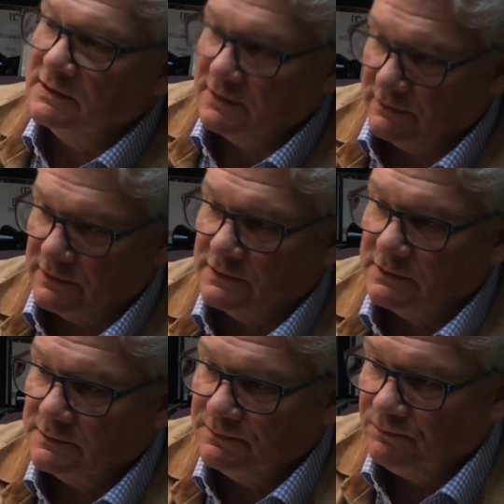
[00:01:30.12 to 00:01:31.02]

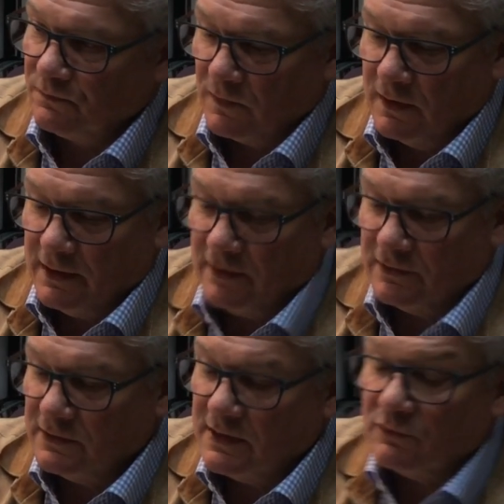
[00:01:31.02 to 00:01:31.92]
silvers.
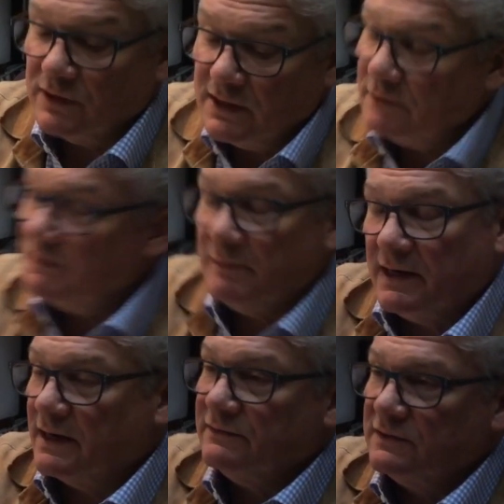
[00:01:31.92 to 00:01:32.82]
Now, they don't need to be
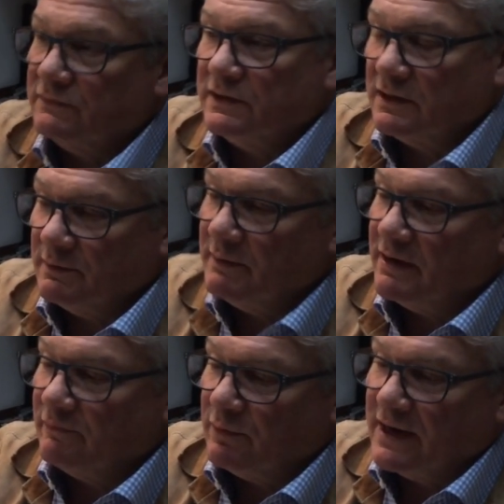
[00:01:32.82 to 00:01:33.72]
made out of silver. They could be made
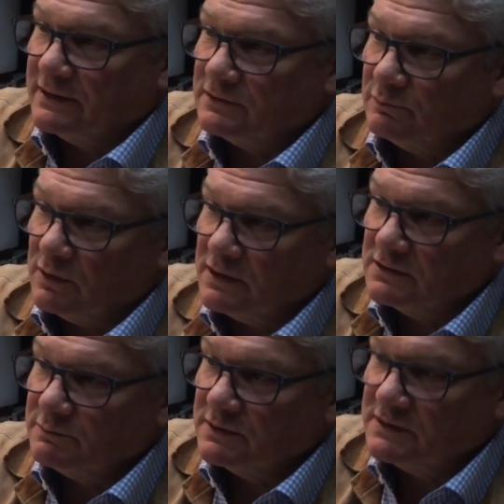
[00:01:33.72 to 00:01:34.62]
out of brass or
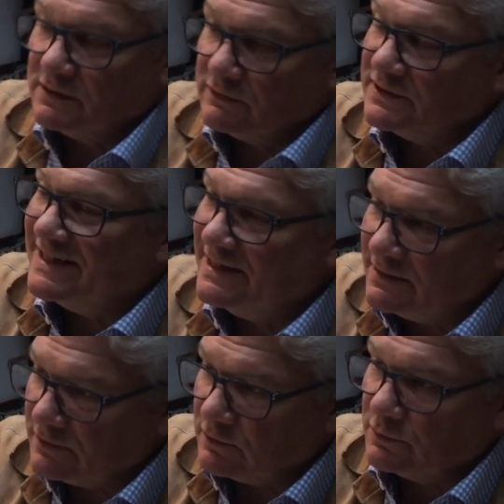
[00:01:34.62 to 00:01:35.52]
bronze, but silver's
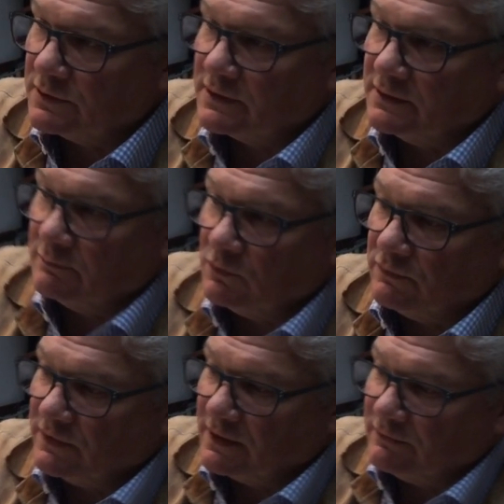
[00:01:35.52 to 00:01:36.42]
easier to work and more
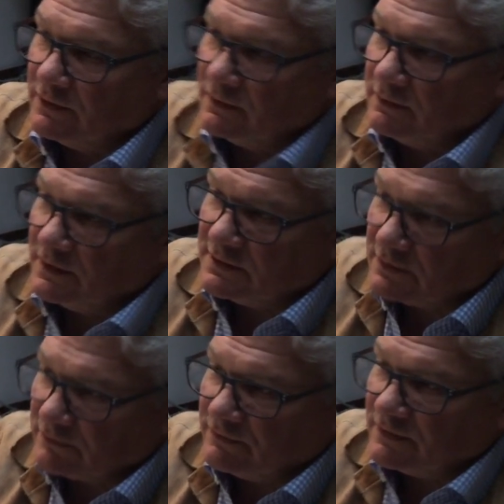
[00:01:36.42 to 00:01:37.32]
forgiving, easier to